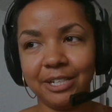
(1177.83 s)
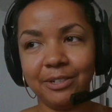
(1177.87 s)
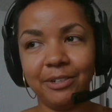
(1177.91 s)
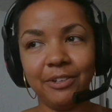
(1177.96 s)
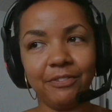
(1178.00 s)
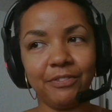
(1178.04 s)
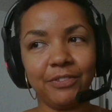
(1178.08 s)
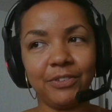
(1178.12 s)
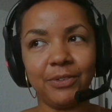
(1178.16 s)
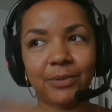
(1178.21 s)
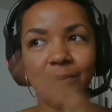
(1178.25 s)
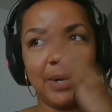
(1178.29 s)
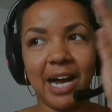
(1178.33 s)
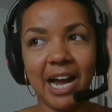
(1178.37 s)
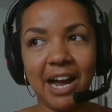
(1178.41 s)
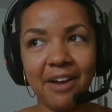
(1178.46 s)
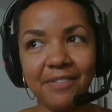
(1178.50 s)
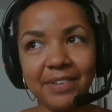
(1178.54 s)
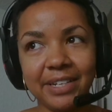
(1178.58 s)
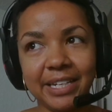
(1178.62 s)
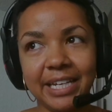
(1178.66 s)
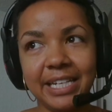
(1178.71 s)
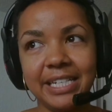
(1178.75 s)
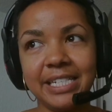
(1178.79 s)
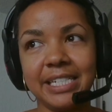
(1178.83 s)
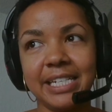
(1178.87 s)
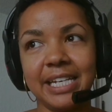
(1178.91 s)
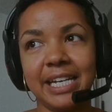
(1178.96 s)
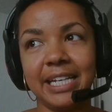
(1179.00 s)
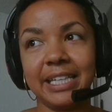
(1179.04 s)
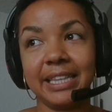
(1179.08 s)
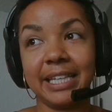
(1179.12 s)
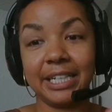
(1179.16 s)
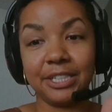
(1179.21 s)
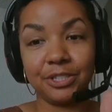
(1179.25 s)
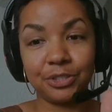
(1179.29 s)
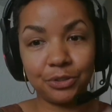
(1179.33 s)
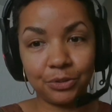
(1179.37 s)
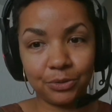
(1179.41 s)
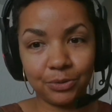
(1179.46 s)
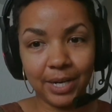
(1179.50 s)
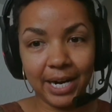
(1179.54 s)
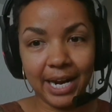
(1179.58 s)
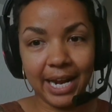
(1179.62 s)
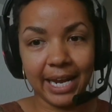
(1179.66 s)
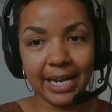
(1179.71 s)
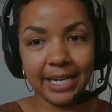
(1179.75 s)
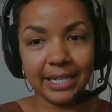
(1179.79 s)
If you have an ending, that's
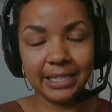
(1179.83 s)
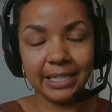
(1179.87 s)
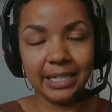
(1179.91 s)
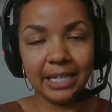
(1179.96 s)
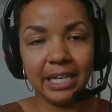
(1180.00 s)
great,